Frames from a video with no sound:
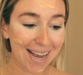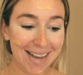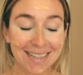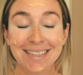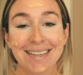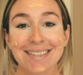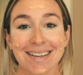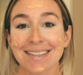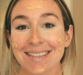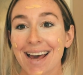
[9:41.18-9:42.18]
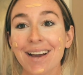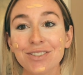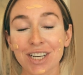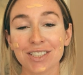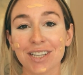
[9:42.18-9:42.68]
it is it's
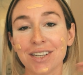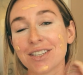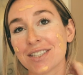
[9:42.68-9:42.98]
life-changing. Your